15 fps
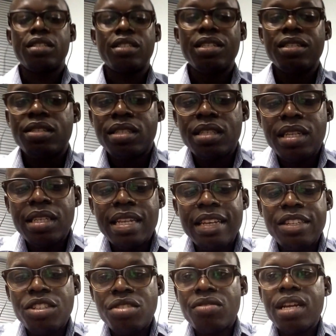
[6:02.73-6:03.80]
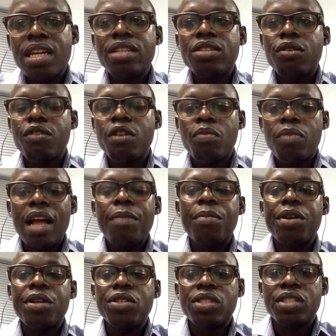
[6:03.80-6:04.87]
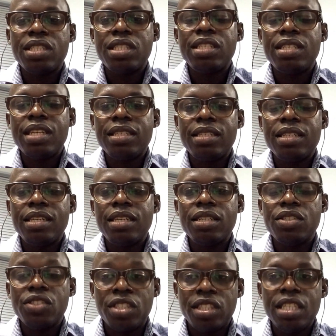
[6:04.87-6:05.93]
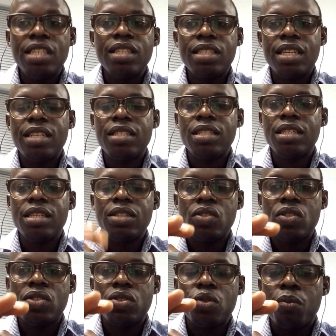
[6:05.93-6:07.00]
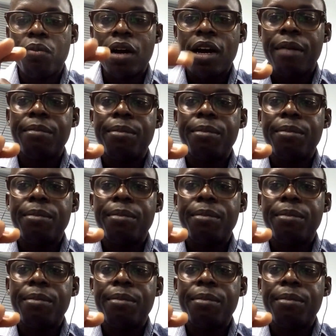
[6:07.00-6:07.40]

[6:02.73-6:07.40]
The signal strength of the BlackBerry Z30 is superb.